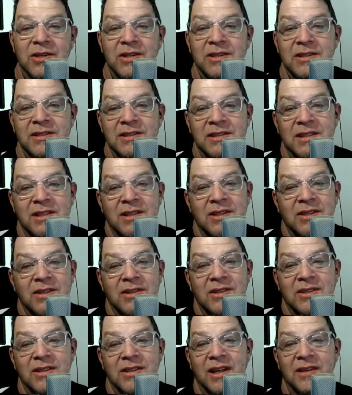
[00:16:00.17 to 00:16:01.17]
are good to
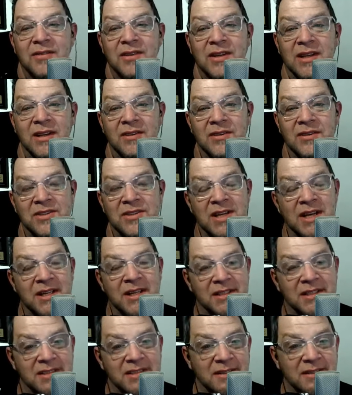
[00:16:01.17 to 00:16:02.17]
know. Loving livers and
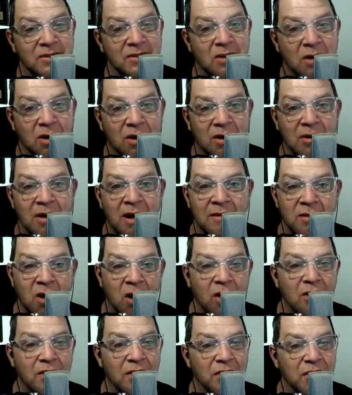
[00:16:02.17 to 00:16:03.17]
onions. Of
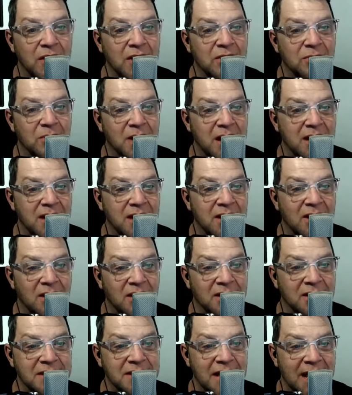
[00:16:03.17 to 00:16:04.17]
all the things Randy
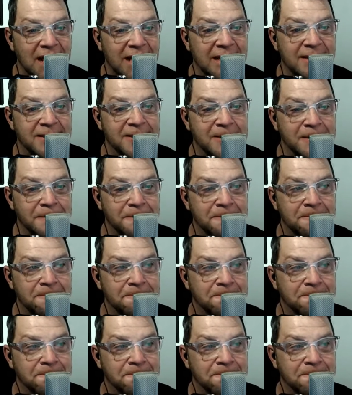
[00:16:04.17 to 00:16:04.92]
Carnes hates,